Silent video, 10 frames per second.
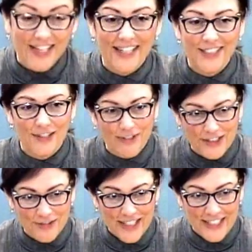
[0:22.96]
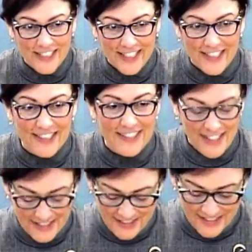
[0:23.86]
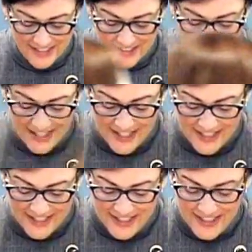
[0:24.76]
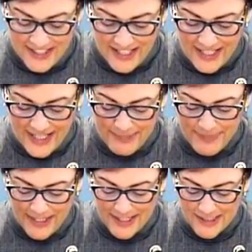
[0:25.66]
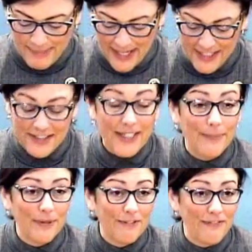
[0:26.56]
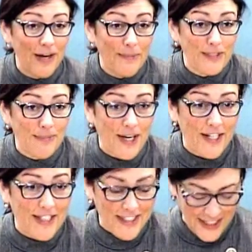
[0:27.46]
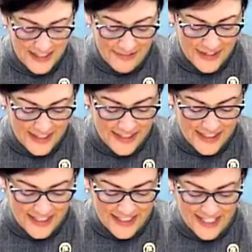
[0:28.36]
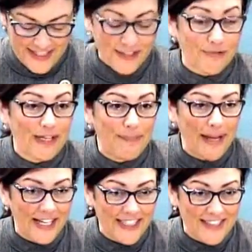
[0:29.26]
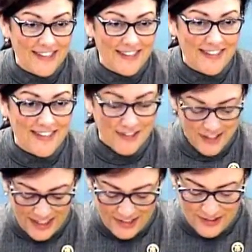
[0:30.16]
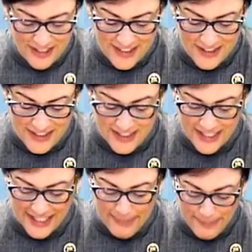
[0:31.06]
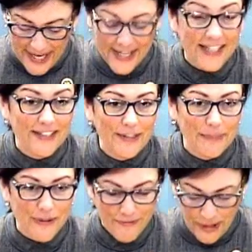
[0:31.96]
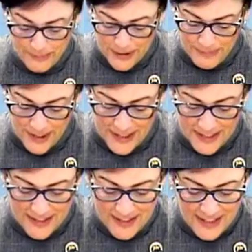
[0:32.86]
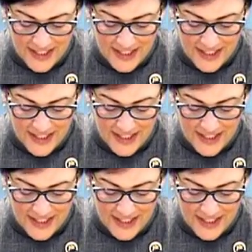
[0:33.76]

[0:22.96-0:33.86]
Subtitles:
got into restaurant sales and CSA, expanded the number of farmers markets significantly, and then rebalanced your sales strategy and cut back on the number of farmers markets,